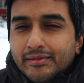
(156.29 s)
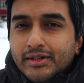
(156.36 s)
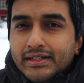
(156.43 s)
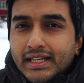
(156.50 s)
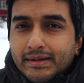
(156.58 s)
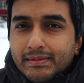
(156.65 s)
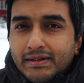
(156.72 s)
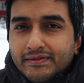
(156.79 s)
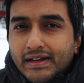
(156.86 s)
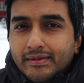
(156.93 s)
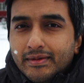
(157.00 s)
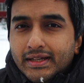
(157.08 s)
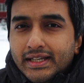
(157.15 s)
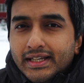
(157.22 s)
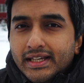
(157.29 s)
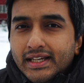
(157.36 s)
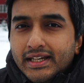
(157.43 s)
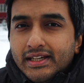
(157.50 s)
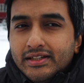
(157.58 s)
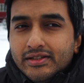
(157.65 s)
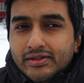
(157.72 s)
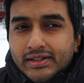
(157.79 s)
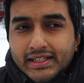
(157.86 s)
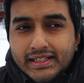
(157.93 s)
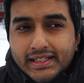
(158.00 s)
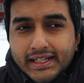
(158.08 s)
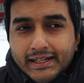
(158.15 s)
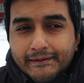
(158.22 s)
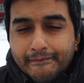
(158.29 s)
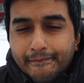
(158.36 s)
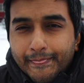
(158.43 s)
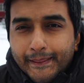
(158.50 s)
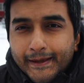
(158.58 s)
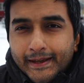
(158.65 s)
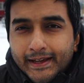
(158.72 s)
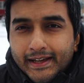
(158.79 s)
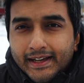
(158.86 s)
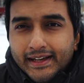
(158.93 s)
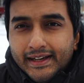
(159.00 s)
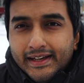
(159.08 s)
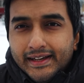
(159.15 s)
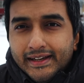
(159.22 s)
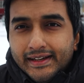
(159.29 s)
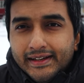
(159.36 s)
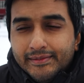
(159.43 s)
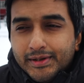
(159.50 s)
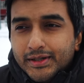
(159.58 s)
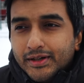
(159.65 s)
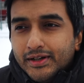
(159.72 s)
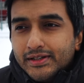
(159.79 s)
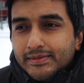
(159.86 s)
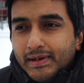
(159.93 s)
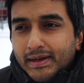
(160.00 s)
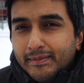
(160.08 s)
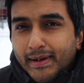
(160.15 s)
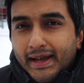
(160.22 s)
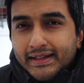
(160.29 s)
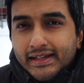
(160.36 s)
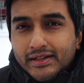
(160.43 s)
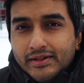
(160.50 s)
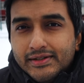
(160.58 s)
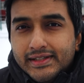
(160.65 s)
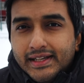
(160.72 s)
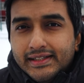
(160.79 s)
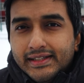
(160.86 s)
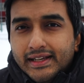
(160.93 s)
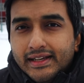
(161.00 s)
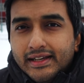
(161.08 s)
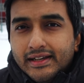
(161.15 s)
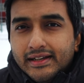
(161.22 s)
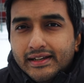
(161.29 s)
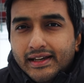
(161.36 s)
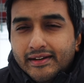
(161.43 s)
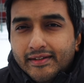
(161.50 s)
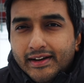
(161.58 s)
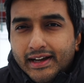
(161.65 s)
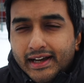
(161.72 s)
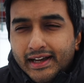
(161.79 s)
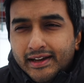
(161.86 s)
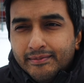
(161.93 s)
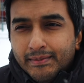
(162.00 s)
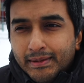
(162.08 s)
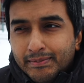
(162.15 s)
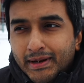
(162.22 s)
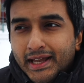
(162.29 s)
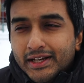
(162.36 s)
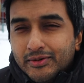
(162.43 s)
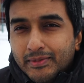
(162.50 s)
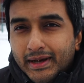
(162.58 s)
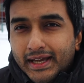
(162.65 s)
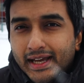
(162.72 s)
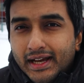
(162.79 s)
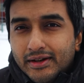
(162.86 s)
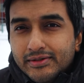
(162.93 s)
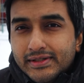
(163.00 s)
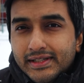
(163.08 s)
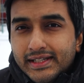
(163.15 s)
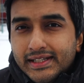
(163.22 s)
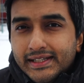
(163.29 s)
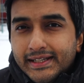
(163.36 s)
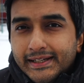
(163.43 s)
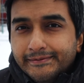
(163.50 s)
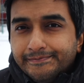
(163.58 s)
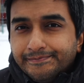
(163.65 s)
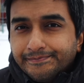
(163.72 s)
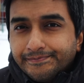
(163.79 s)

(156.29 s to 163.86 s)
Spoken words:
I'm going to take my family to India. Because my bank accounts are there, I'm planning to buy a house in India.